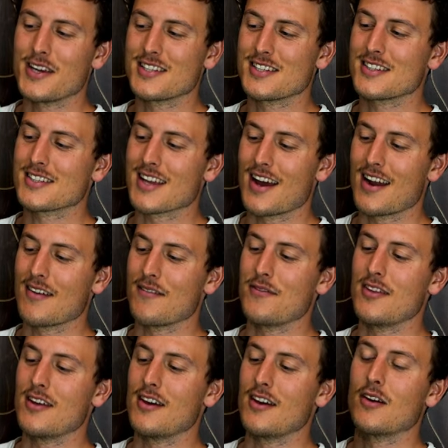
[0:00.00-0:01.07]
This is kind
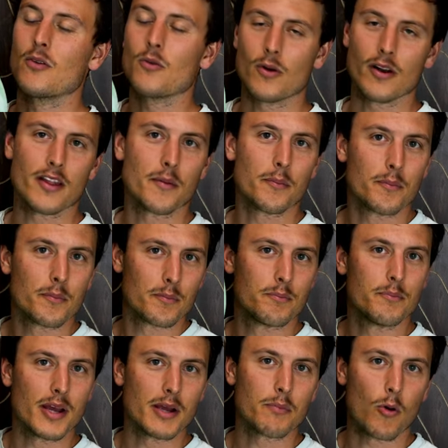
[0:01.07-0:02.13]
of one of the
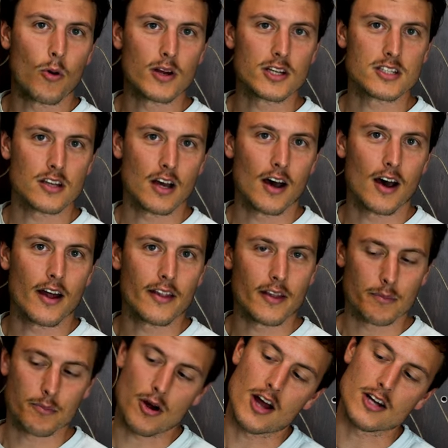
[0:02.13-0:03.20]
big points on
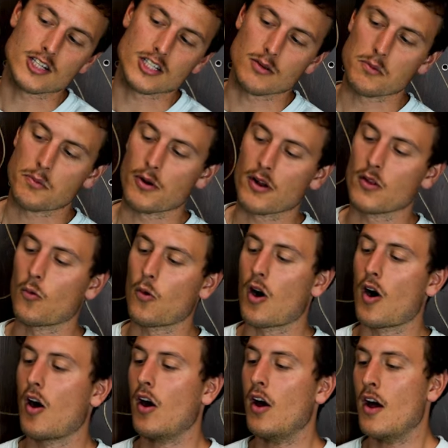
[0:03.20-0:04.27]
the project we put on the
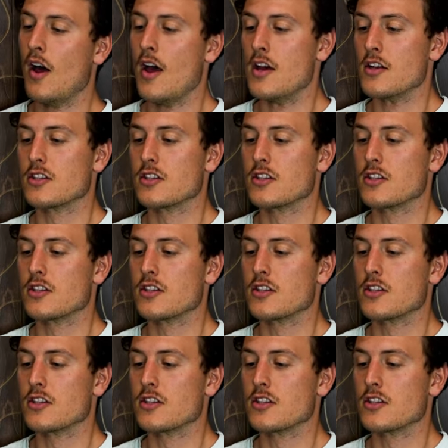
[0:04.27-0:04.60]
wall.